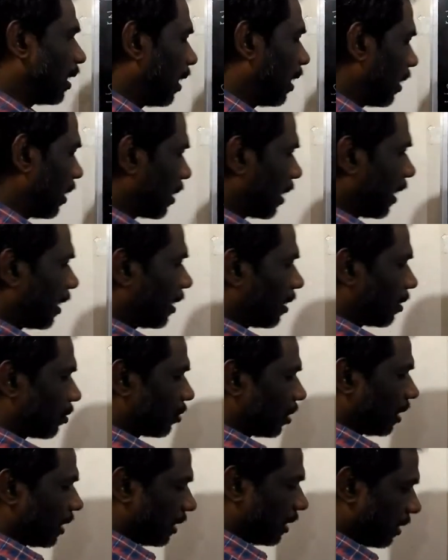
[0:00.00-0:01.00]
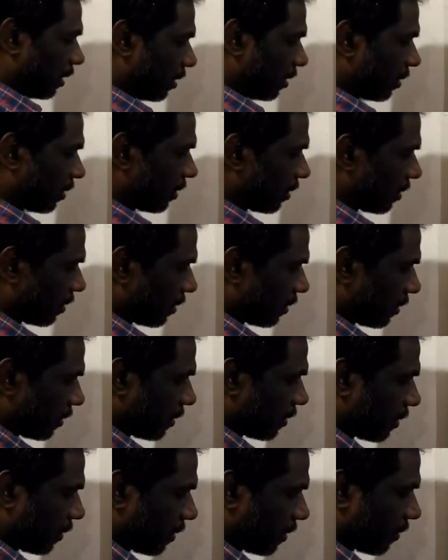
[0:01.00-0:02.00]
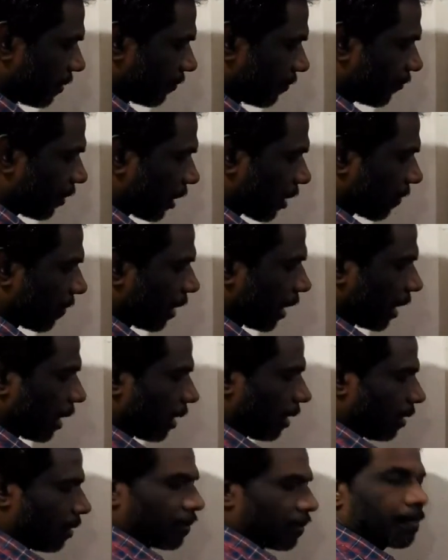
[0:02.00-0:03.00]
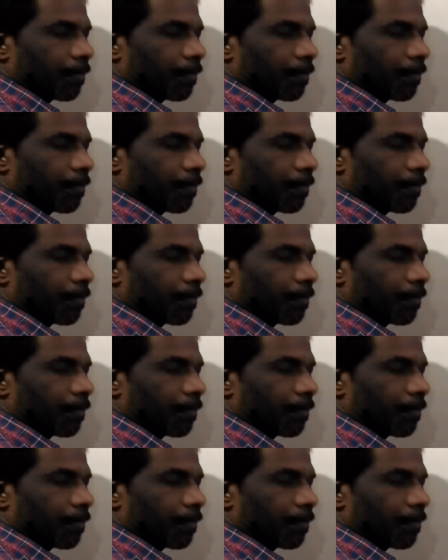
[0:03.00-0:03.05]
And right now the formula,